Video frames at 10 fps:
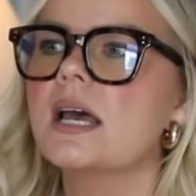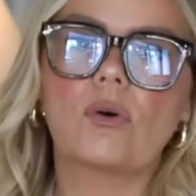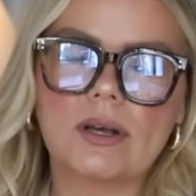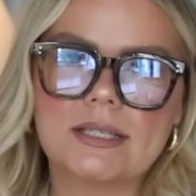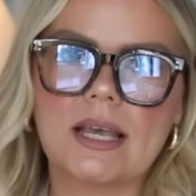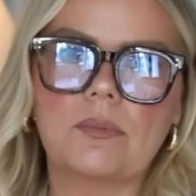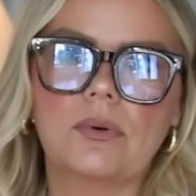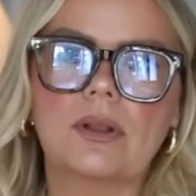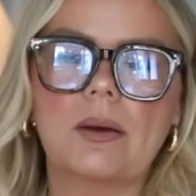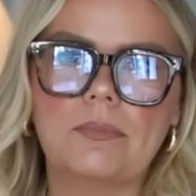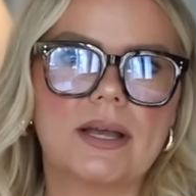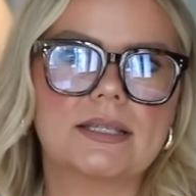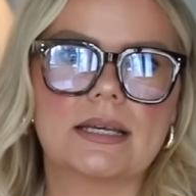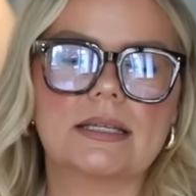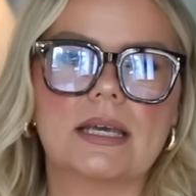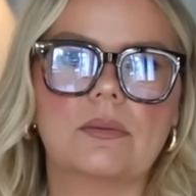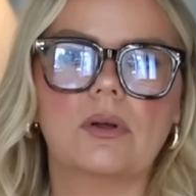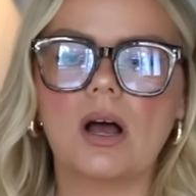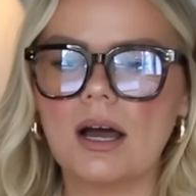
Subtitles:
For example, a bedside table.